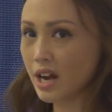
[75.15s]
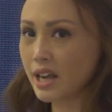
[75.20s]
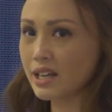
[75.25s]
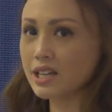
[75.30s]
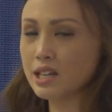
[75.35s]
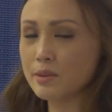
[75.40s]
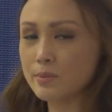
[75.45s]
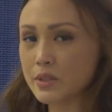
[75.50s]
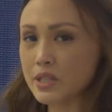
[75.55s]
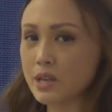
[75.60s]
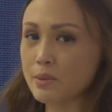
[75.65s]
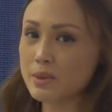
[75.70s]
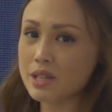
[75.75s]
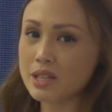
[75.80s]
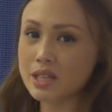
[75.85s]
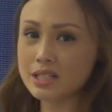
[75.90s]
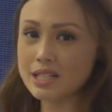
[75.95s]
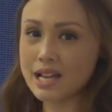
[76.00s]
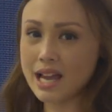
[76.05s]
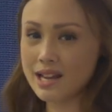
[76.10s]
I keep some in
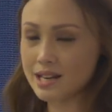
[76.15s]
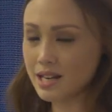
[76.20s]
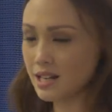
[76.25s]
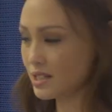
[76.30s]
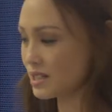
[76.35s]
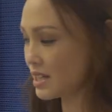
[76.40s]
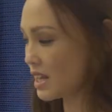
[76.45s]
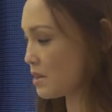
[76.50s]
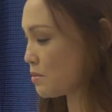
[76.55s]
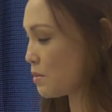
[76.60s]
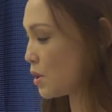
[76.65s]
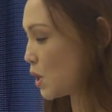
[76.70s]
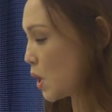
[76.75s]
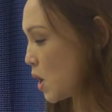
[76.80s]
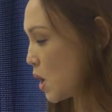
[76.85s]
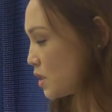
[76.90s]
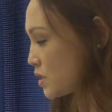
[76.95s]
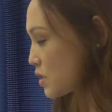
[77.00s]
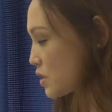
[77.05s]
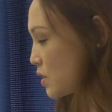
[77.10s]
the dining table
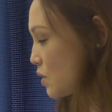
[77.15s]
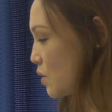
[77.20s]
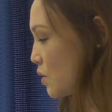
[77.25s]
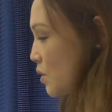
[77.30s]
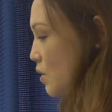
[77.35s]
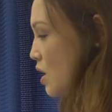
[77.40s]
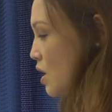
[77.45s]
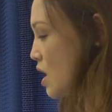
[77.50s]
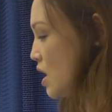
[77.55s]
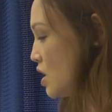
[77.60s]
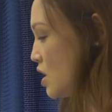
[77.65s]
also,